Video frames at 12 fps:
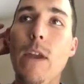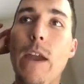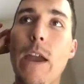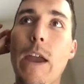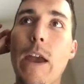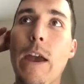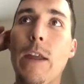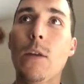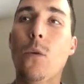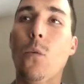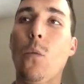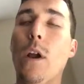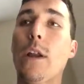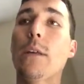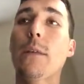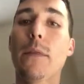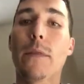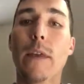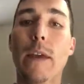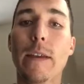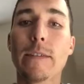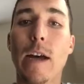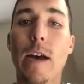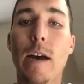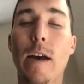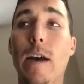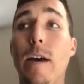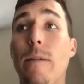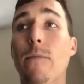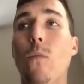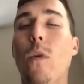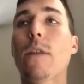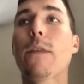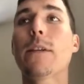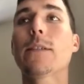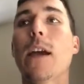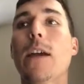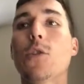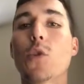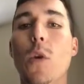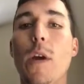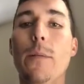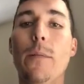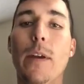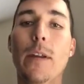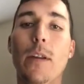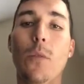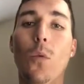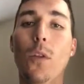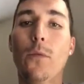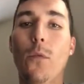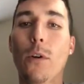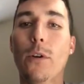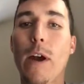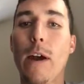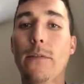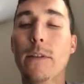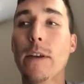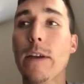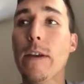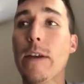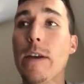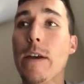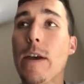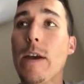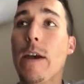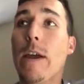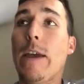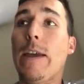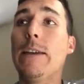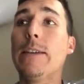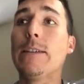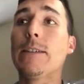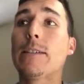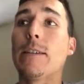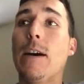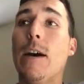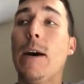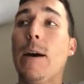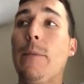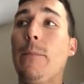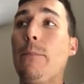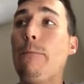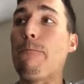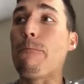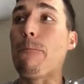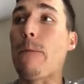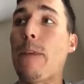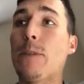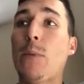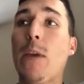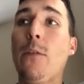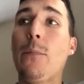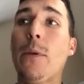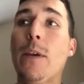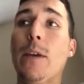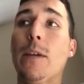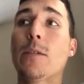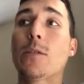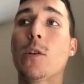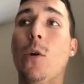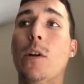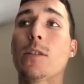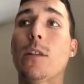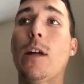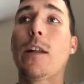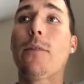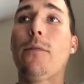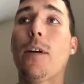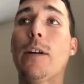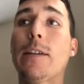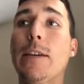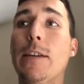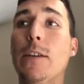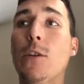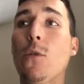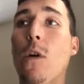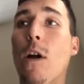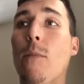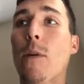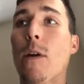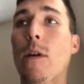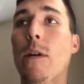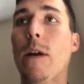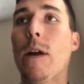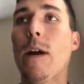And one of the things I enjoy in World of Warcraft is PvP. So it's a lot of fun getting new armor.